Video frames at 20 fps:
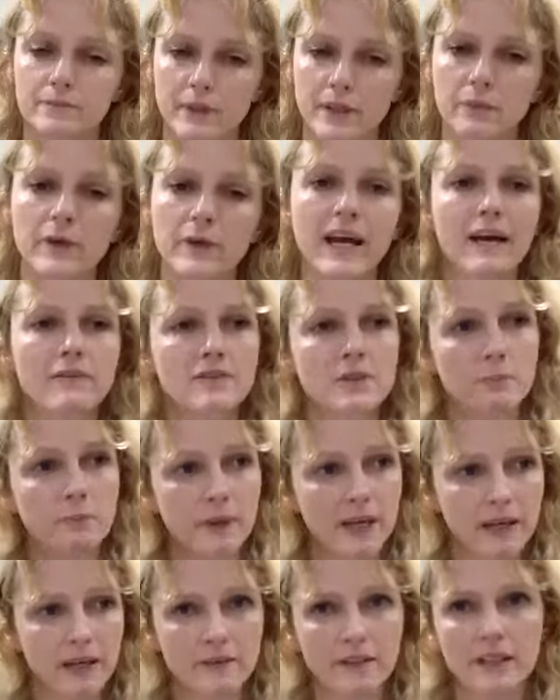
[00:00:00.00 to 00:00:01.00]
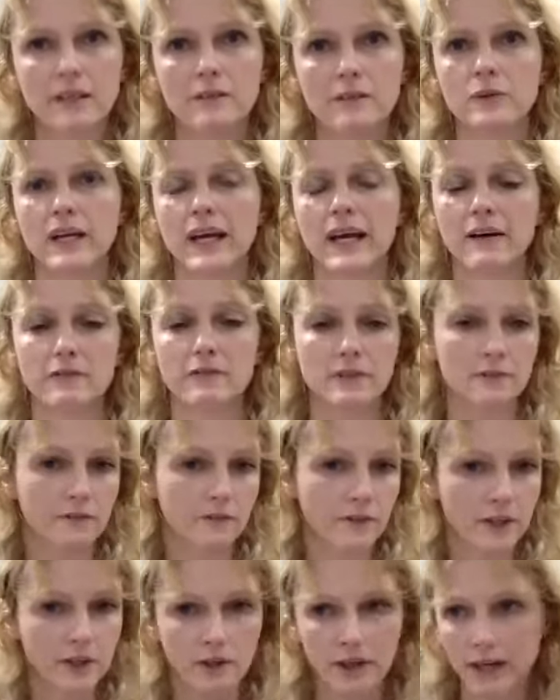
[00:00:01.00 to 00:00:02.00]
And we have to pivot, we have to
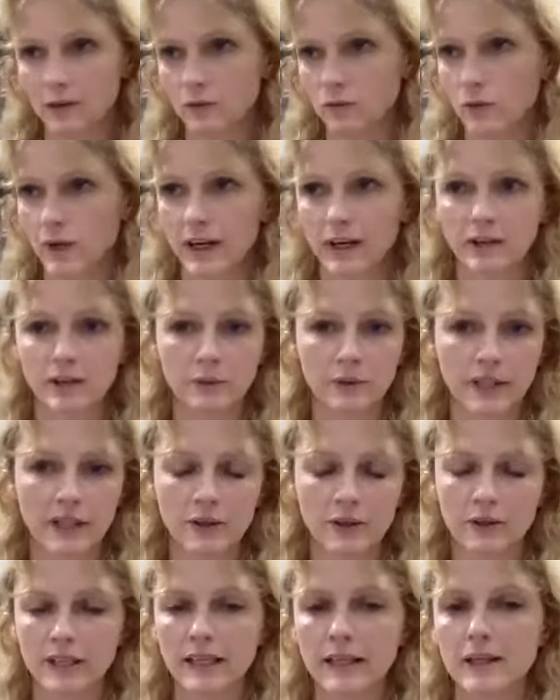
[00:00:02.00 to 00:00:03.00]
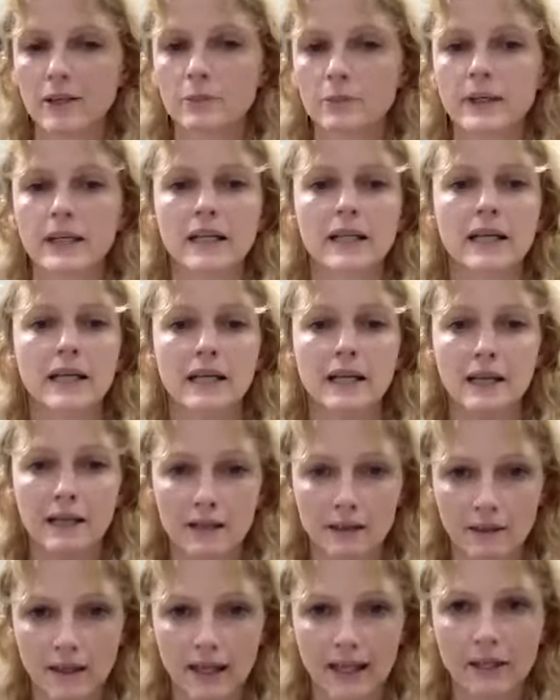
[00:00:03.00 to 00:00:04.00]
figure out where do we go now, but
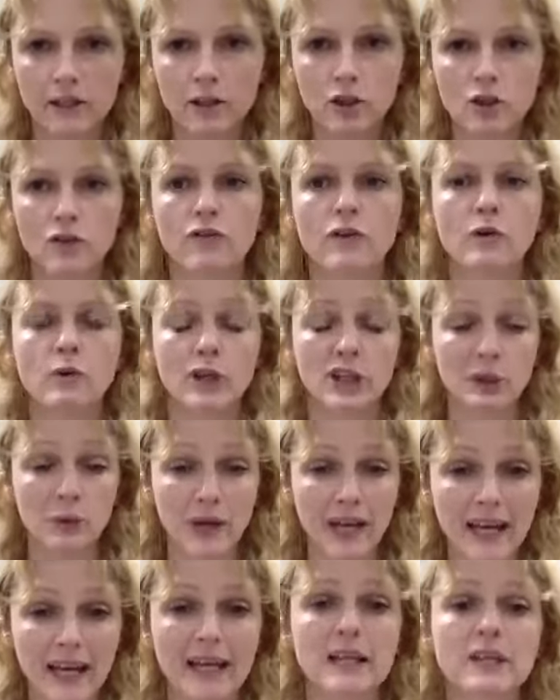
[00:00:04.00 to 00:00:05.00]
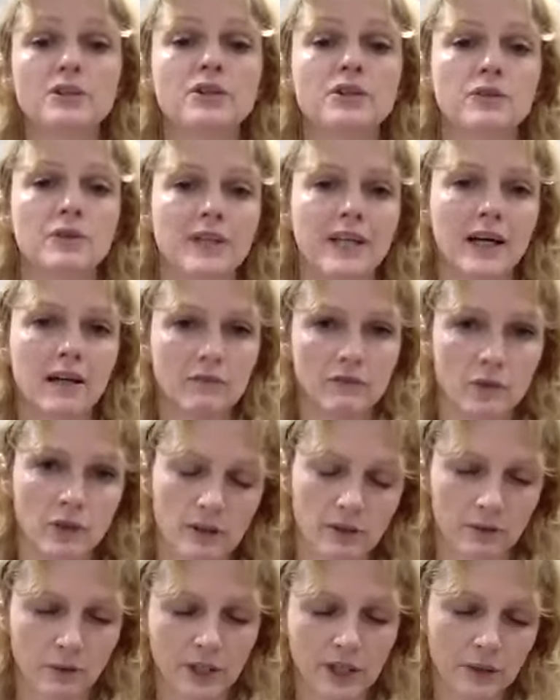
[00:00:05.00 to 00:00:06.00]
like look for what you can do and not
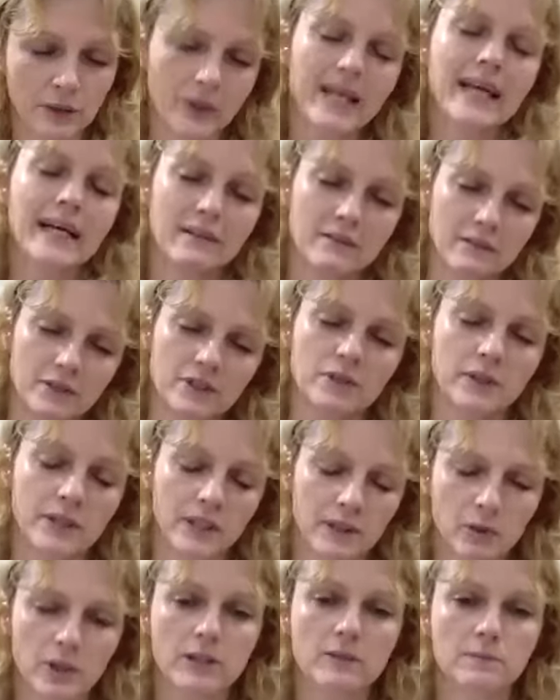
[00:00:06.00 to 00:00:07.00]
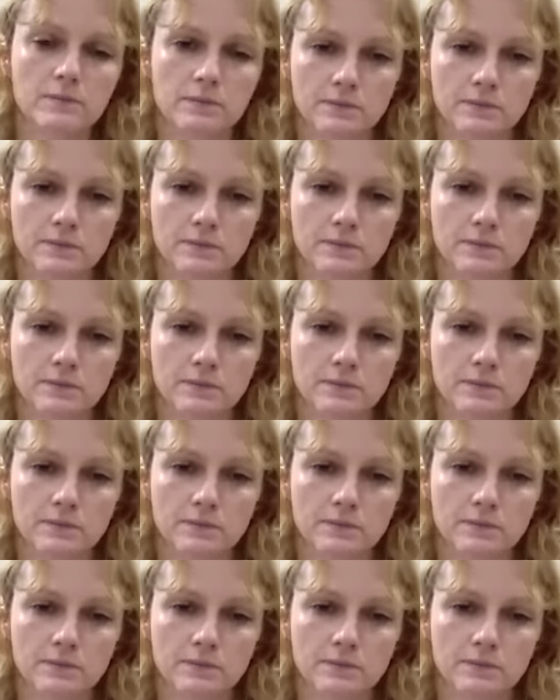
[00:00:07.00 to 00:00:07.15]
what you can't do anymore.